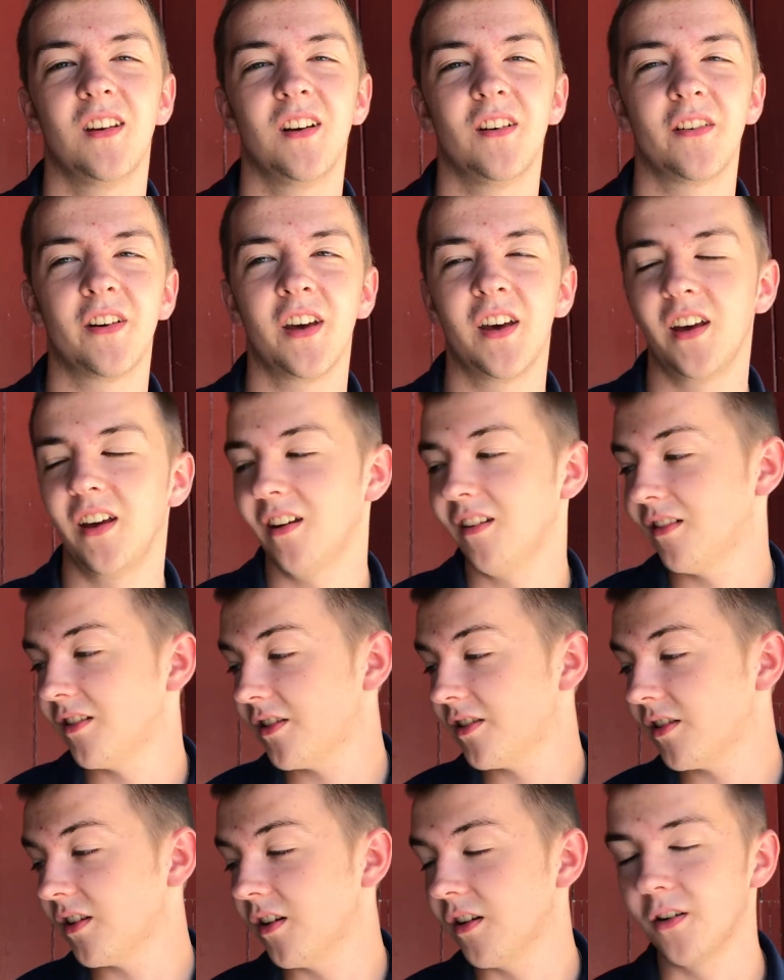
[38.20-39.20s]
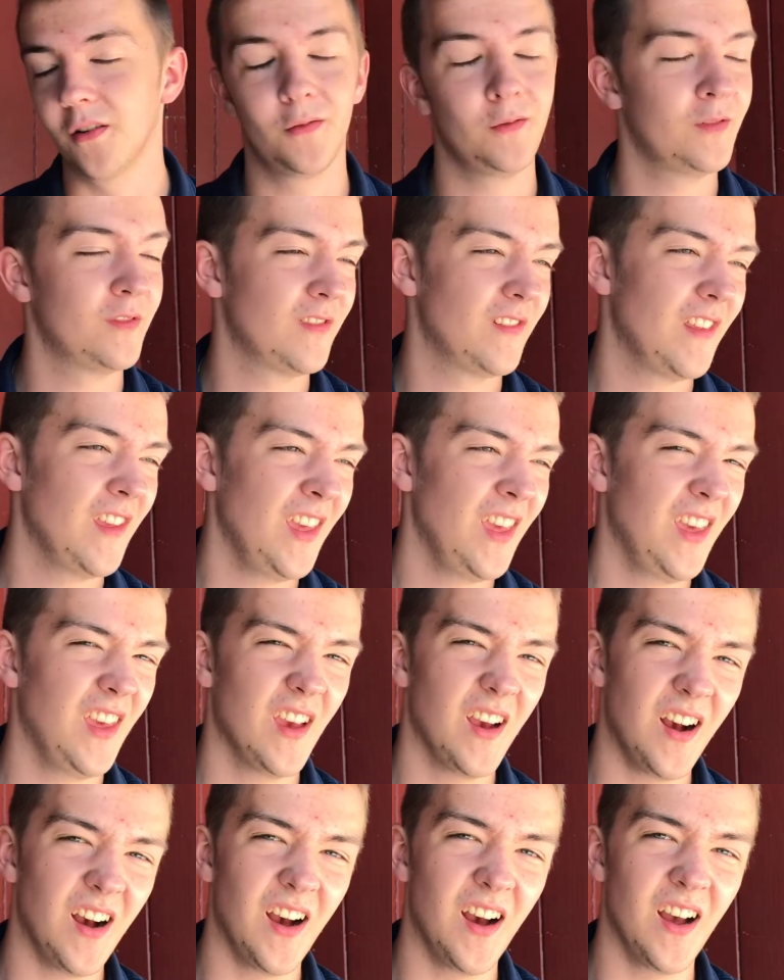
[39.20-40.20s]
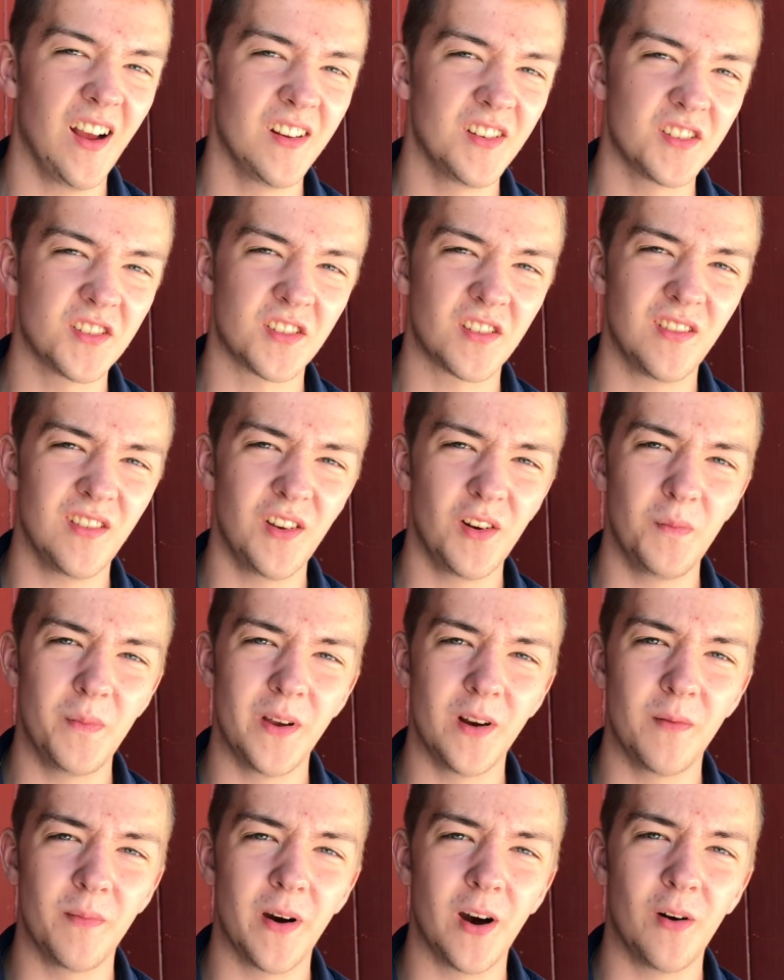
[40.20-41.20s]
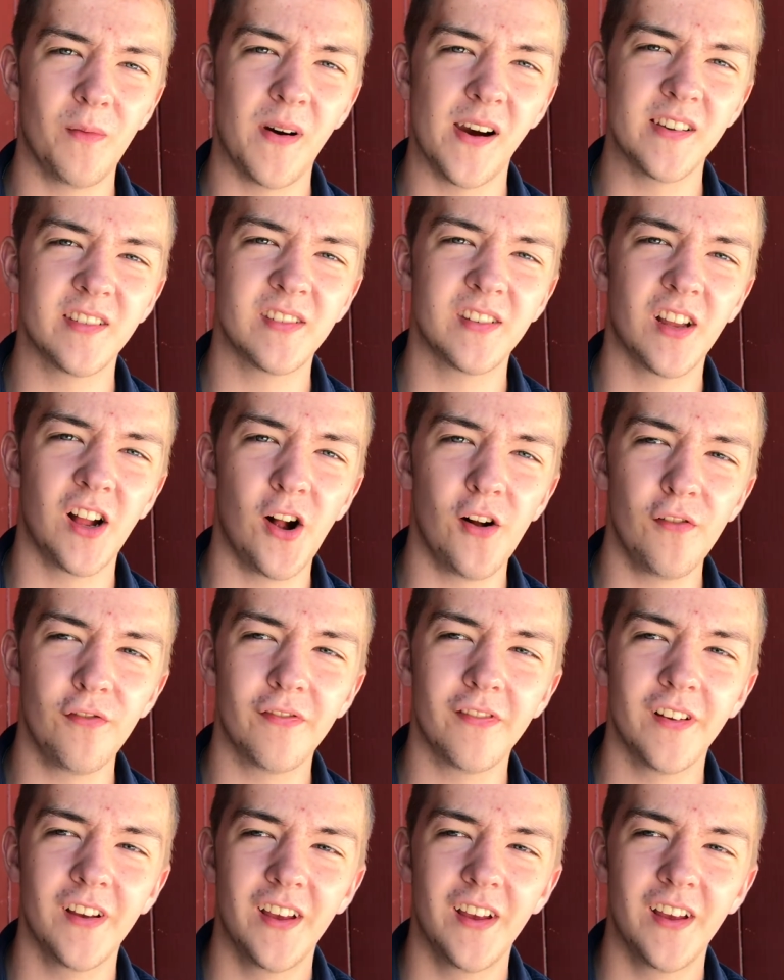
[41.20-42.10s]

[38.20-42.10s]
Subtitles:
Okay, so, just a little bit about myself.